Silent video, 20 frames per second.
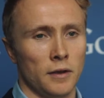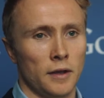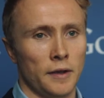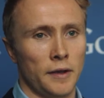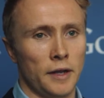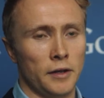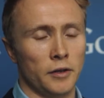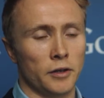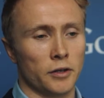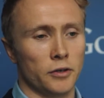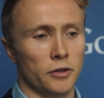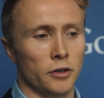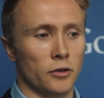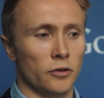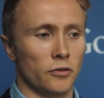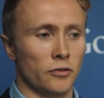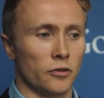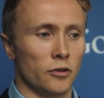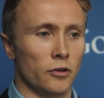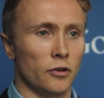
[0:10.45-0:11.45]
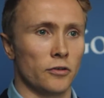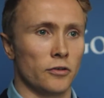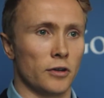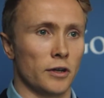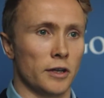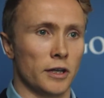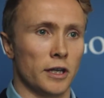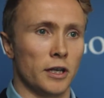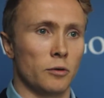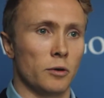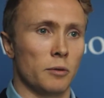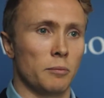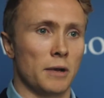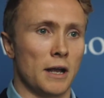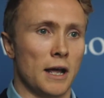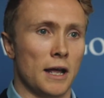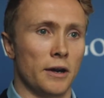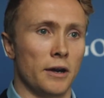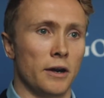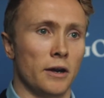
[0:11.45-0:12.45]
And then you can use tools like the Keyword
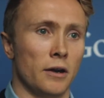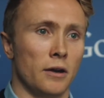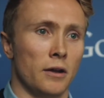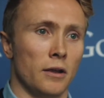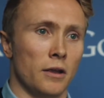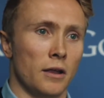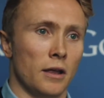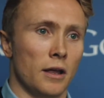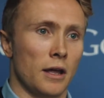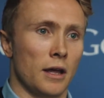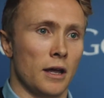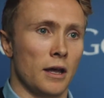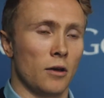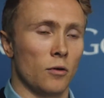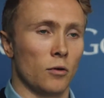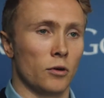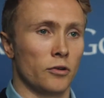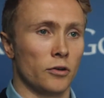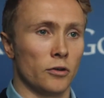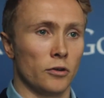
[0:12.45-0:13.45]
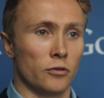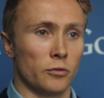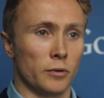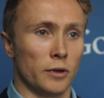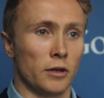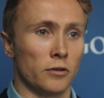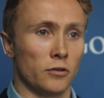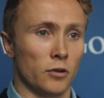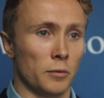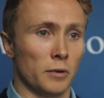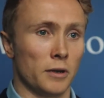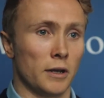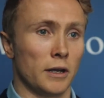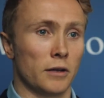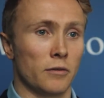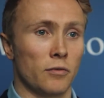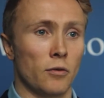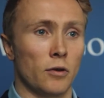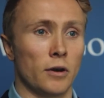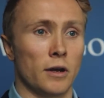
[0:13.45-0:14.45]
Planner or tools within
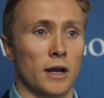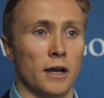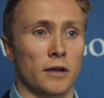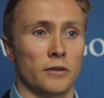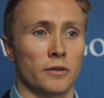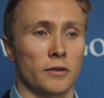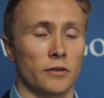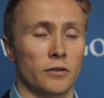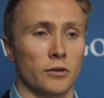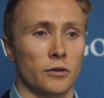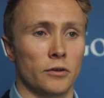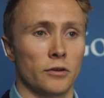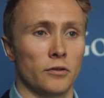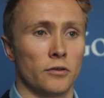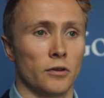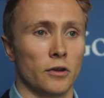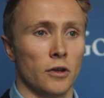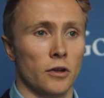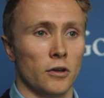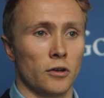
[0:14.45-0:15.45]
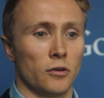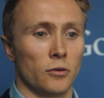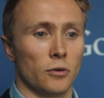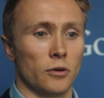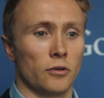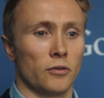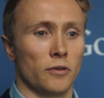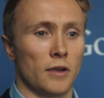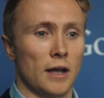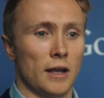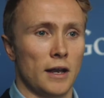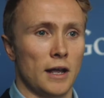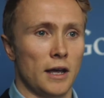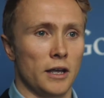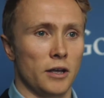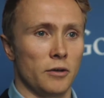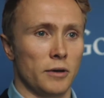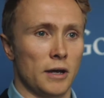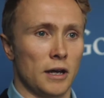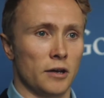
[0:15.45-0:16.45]
DoubleClick forecasting tools to understand how
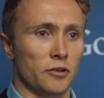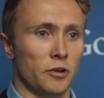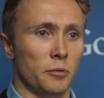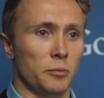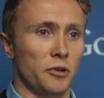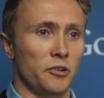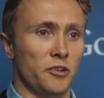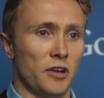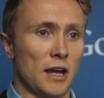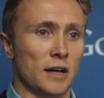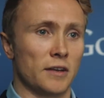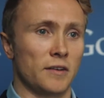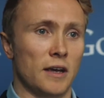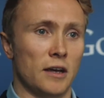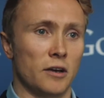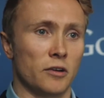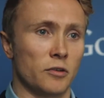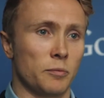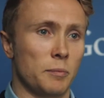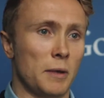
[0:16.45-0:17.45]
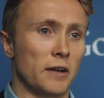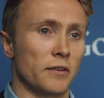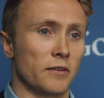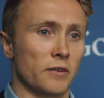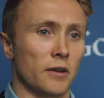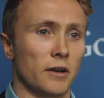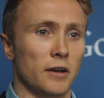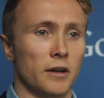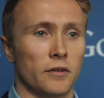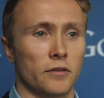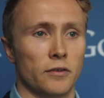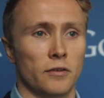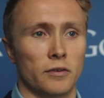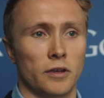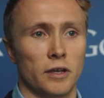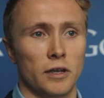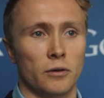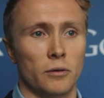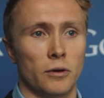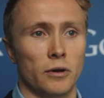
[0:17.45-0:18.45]
you would actually project out based on a list
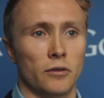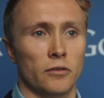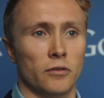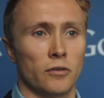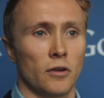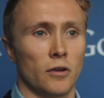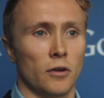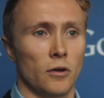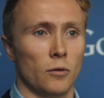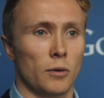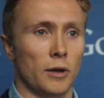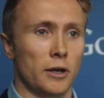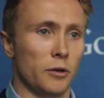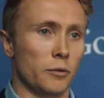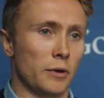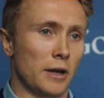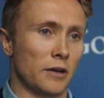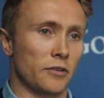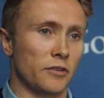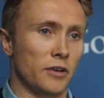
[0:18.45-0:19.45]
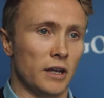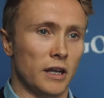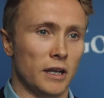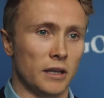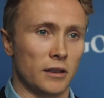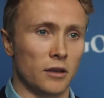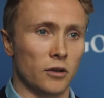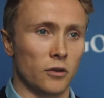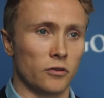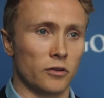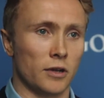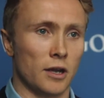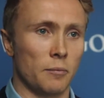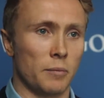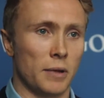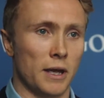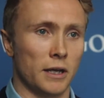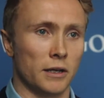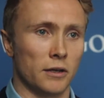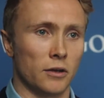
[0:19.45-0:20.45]
of keywords, whether you would actually hit those
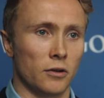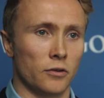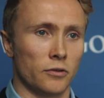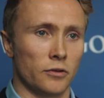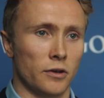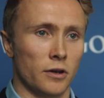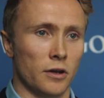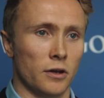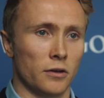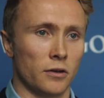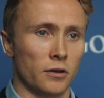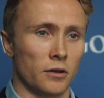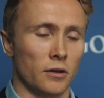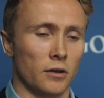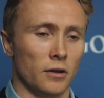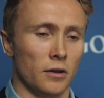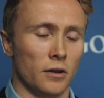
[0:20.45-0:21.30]
campaign goals or not.